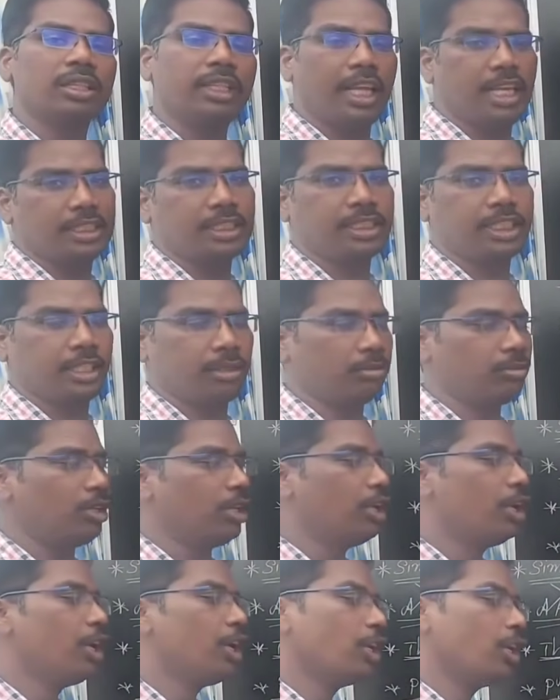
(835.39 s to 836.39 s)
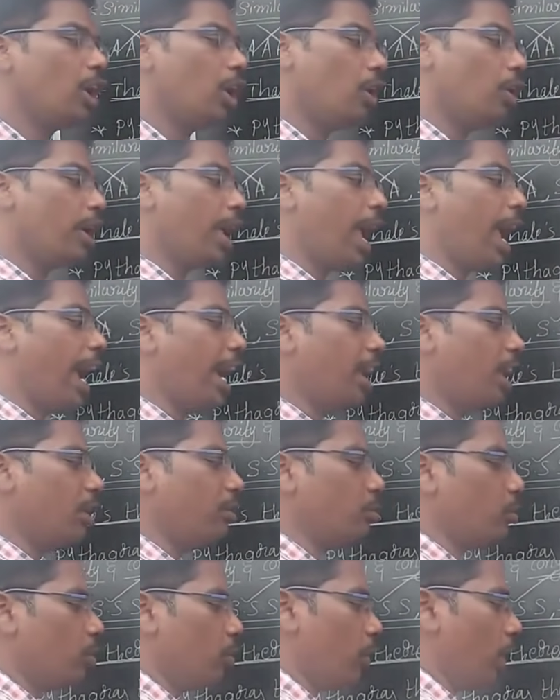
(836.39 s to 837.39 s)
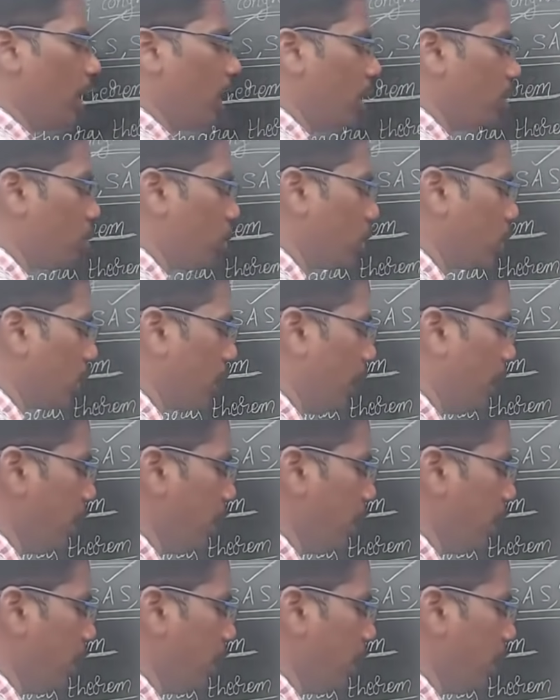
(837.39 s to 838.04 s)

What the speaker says: Thales theorem. Now add on 1 on both